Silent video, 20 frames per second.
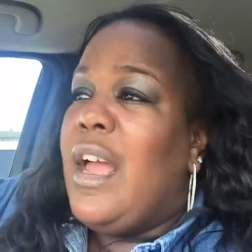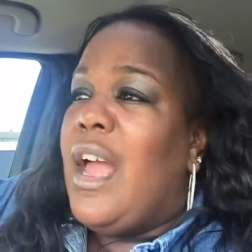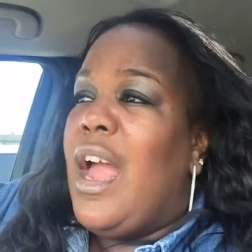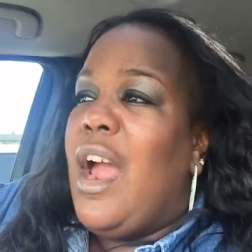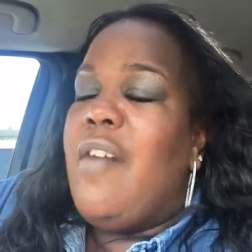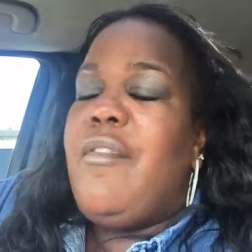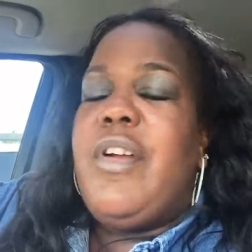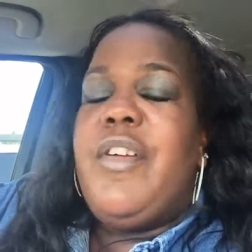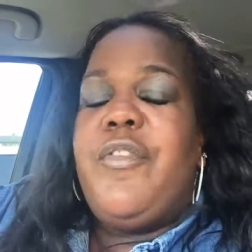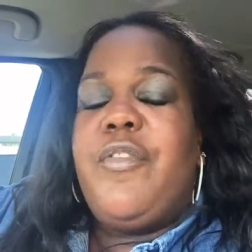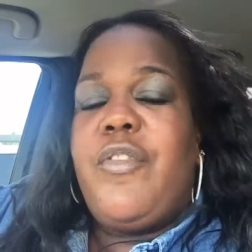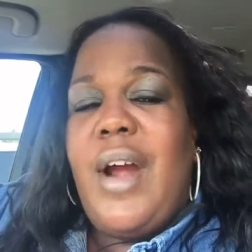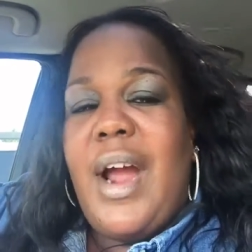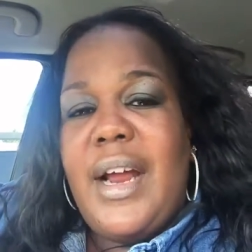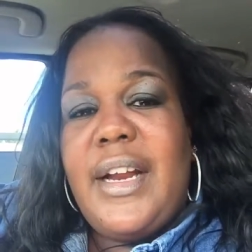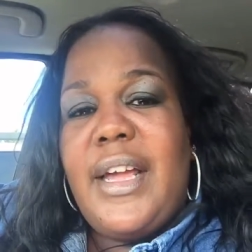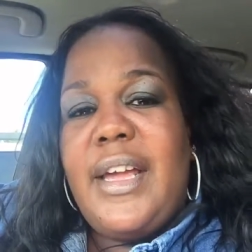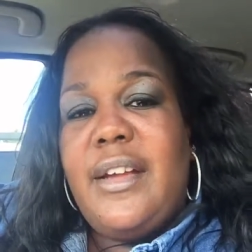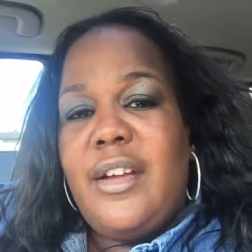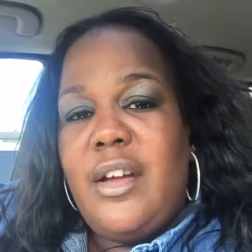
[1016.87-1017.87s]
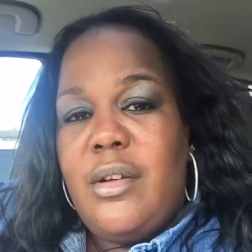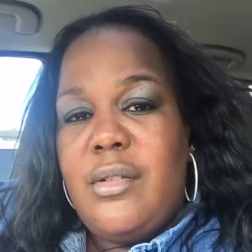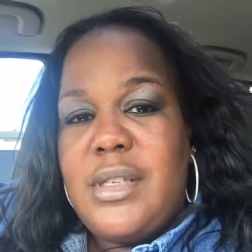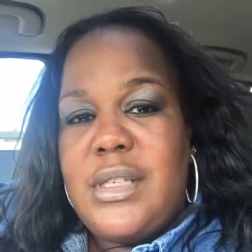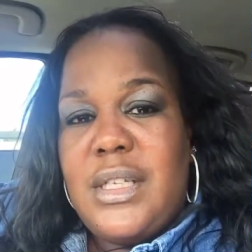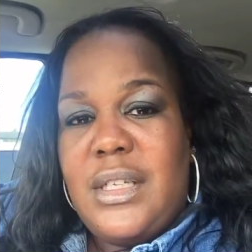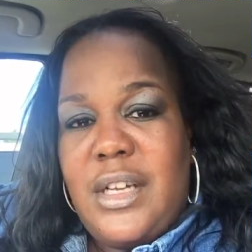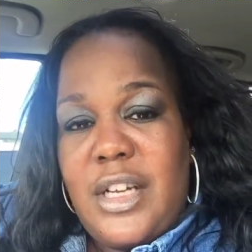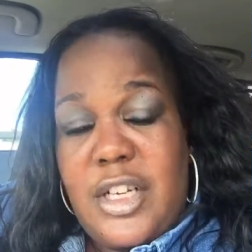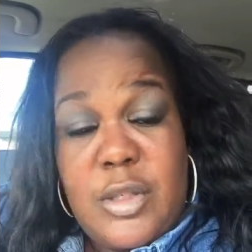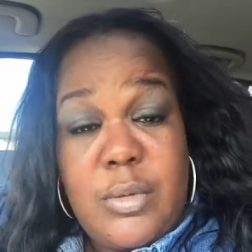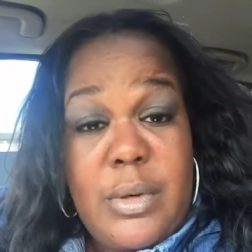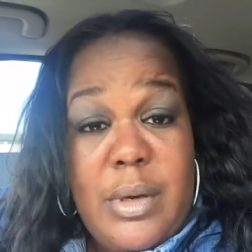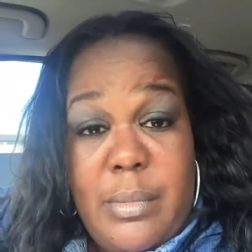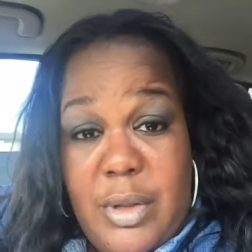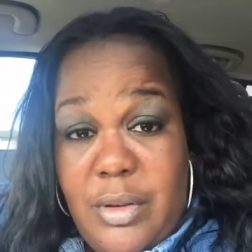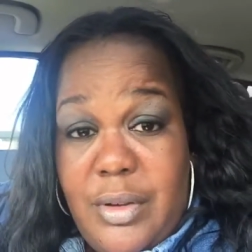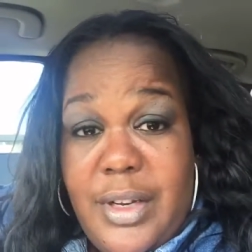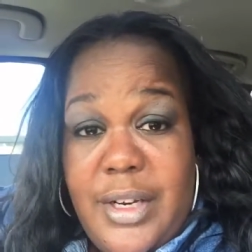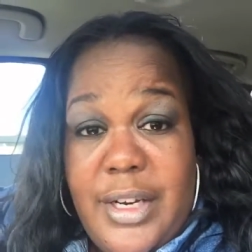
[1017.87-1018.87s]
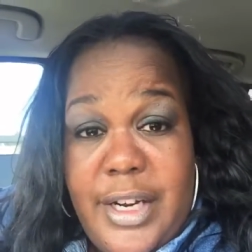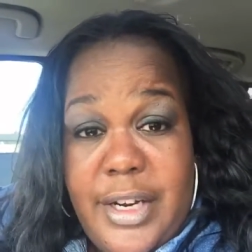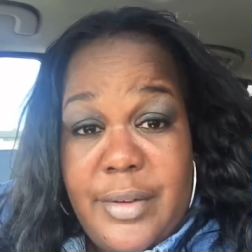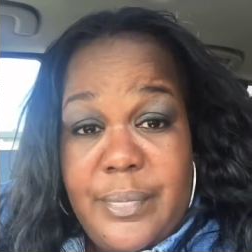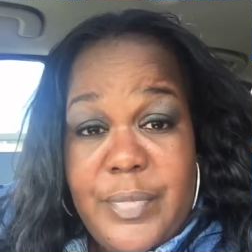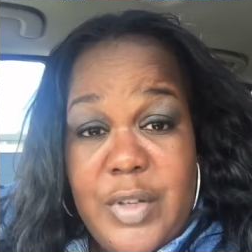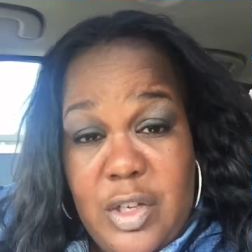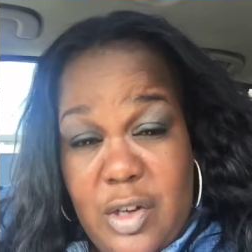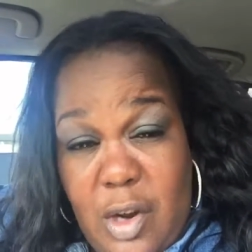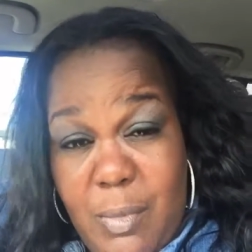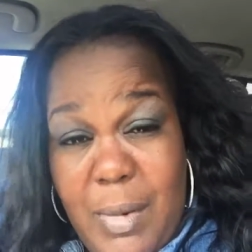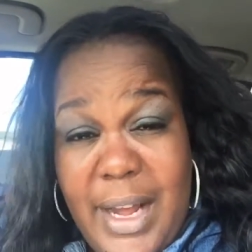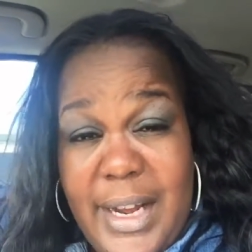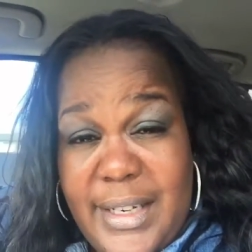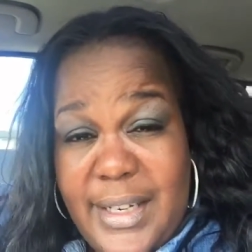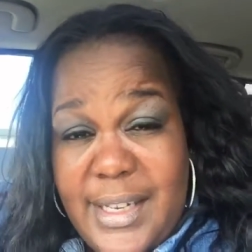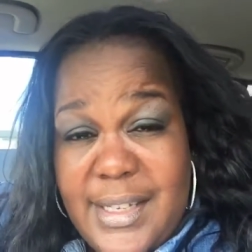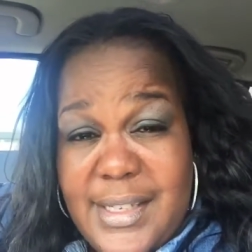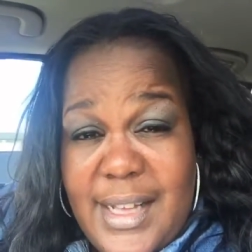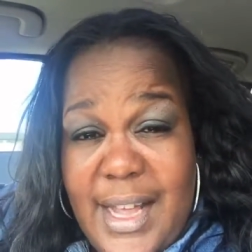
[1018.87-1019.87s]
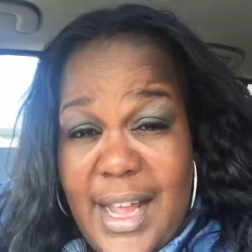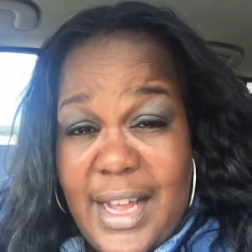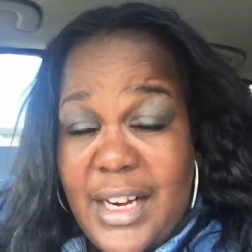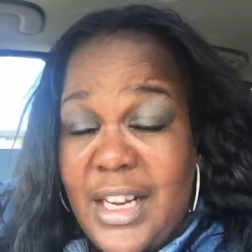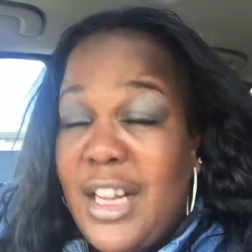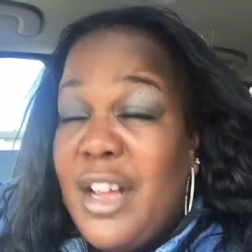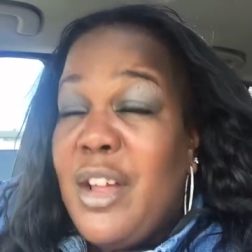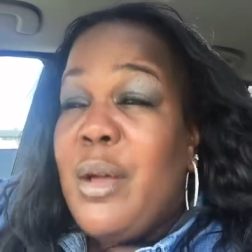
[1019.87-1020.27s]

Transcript: Every Friday, he goes to lunch with a millionaire. You know why he does that?